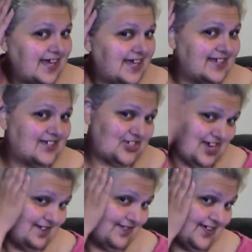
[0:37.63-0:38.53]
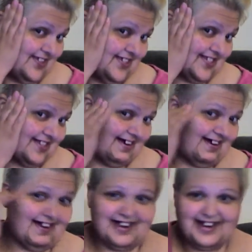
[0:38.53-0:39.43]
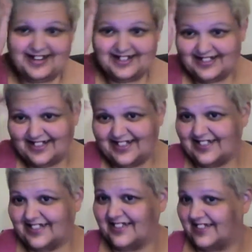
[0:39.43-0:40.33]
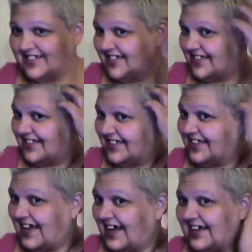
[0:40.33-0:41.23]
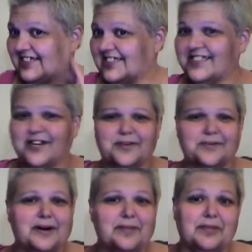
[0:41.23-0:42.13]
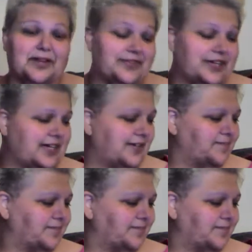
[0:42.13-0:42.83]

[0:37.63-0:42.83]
It's shaved on this side and yeah, so I'm loving it.